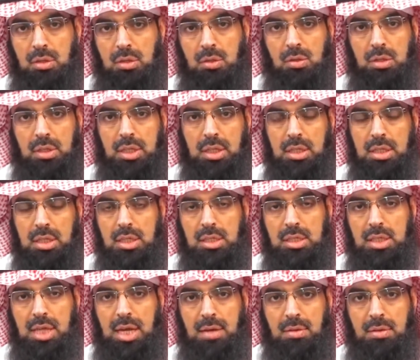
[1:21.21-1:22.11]
north and the
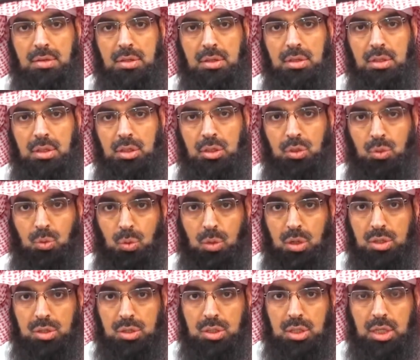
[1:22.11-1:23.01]
south
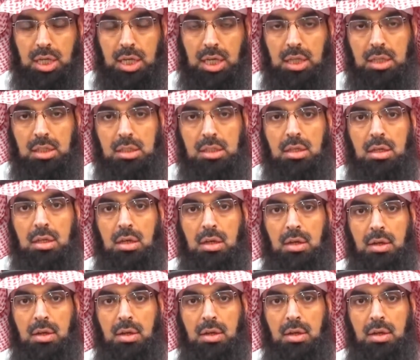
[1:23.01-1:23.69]
towards the east,